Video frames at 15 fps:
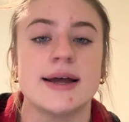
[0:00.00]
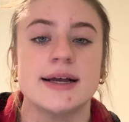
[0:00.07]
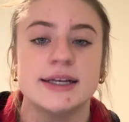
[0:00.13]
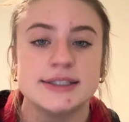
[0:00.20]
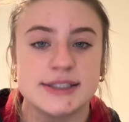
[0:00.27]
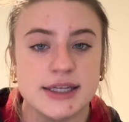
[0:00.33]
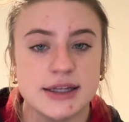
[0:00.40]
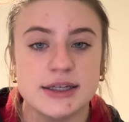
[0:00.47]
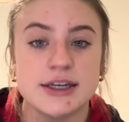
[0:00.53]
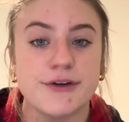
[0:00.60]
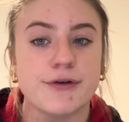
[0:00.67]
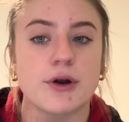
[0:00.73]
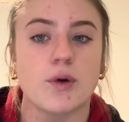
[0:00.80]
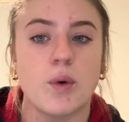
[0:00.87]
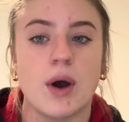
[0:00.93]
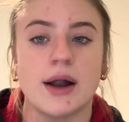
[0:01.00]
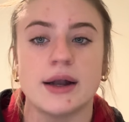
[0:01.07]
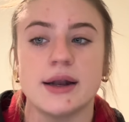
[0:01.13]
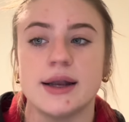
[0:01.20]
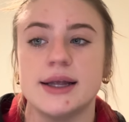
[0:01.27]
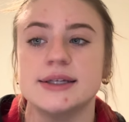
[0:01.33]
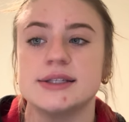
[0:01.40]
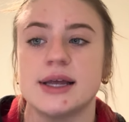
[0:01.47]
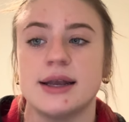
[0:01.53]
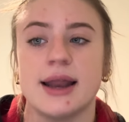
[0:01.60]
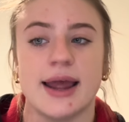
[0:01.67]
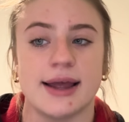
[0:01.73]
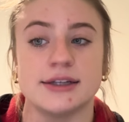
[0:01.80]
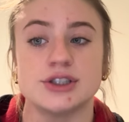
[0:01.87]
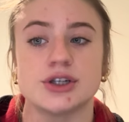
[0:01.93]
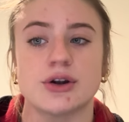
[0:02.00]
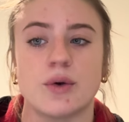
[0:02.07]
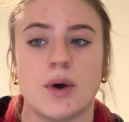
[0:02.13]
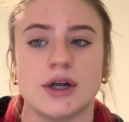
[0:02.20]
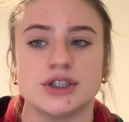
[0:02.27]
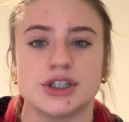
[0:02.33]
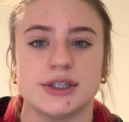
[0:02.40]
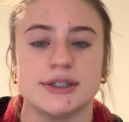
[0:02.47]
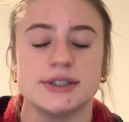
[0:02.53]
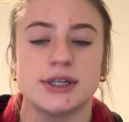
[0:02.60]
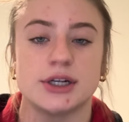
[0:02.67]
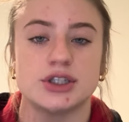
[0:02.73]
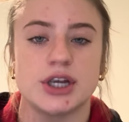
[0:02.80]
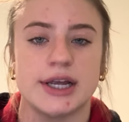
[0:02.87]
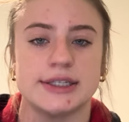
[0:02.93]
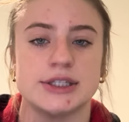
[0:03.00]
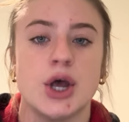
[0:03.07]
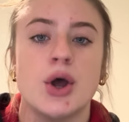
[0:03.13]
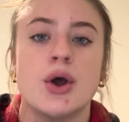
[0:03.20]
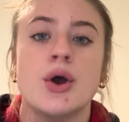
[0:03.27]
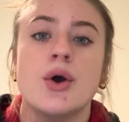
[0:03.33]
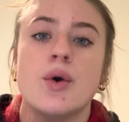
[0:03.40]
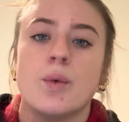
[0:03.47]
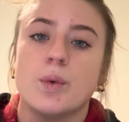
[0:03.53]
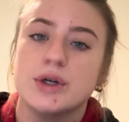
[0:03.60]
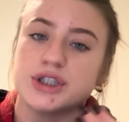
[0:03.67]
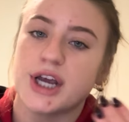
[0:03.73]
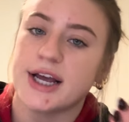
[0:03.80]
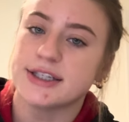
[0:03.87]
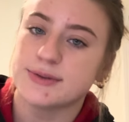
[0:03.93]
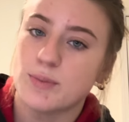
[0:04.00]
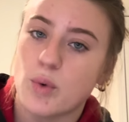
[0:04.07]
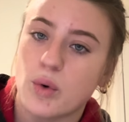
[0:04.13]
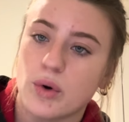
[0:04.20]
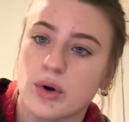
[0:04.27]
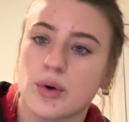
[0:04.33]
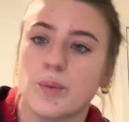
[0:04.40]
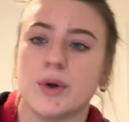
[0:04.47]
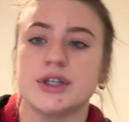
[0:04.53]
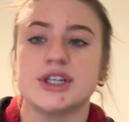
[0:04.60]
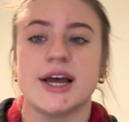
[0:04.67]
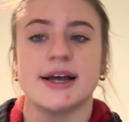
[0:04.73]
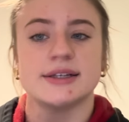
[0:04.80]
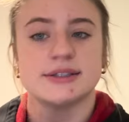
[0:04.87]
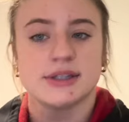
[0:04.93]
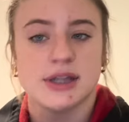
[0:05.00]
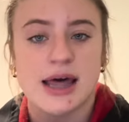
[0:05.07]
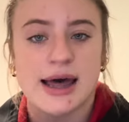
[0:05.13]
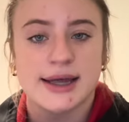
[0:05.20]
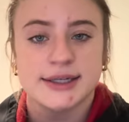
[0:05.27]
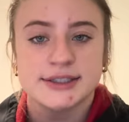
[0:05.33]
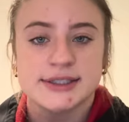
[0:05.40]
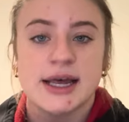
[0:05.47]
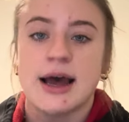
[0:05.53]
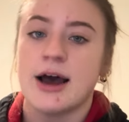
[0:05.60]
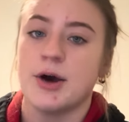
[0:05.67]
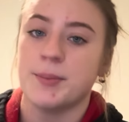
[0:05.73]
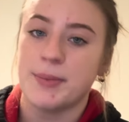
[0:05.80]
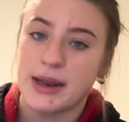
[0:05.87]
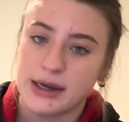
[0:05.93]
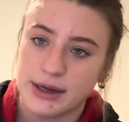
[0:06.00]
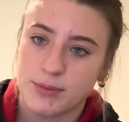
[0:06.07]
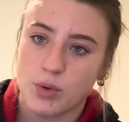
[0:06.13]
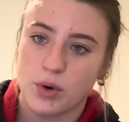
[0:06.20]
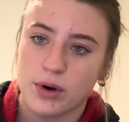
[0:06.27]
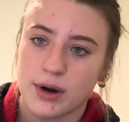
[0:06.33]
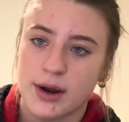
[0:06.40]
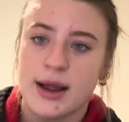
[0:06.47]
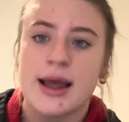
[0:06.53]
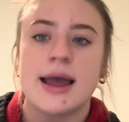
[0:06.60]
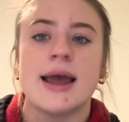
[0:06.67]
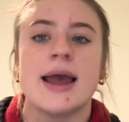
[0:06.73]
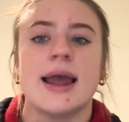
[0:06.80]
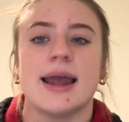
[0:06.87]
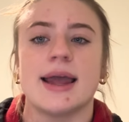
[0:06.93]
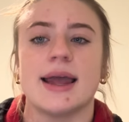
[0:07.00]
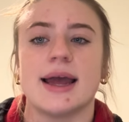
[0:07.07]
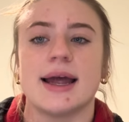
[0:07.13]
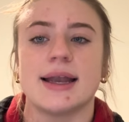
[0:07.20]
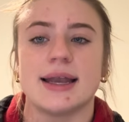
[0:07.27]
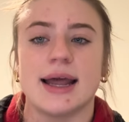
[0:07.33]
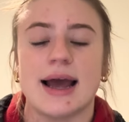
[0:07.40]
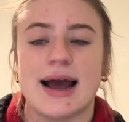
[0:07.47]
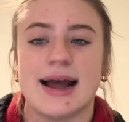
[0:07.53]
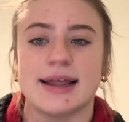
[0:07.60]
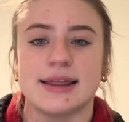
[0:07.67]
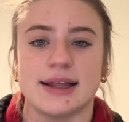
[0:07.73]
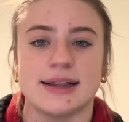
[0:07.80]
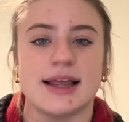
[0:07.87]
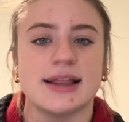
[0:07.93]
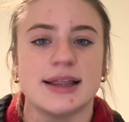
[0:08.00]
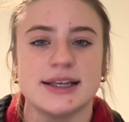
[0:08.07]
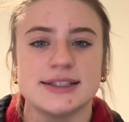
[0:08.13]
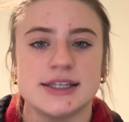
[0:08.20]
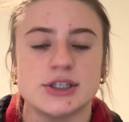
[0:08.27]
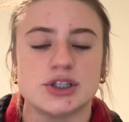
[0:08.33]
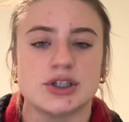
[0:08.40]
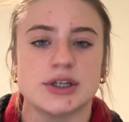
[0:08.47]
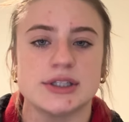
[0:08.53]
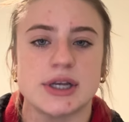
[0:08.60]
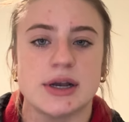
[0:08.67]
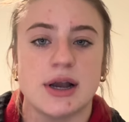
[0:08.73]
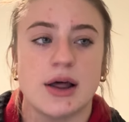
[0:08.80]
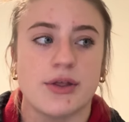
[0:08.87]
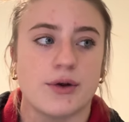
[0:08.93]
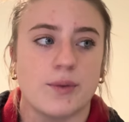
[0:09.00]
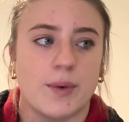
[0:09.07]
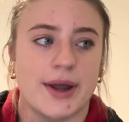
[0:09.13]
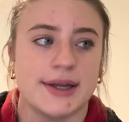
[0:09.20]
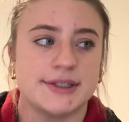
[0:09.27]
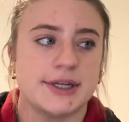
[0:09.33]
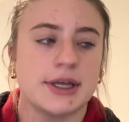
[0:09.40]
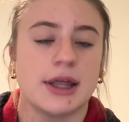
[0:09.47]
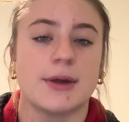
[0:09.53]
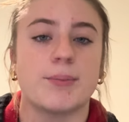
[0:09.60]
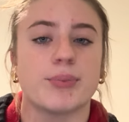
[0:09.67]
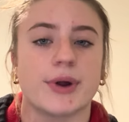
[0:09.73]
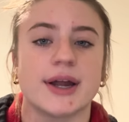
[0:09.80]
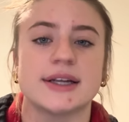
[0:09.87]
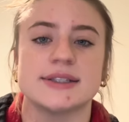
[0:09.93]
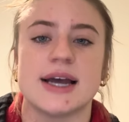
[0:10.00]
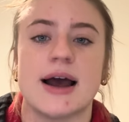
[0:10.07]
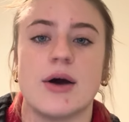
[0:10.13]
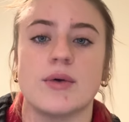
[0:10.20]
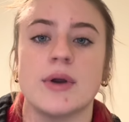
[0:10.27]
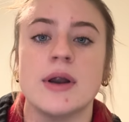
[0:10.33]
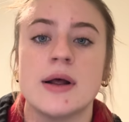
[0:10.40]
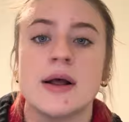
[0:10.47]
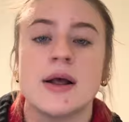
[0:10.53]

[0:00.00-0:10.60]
see the different quantities, and answer questions such as which has more, which has less, how many more. And I think that this is just another way to break down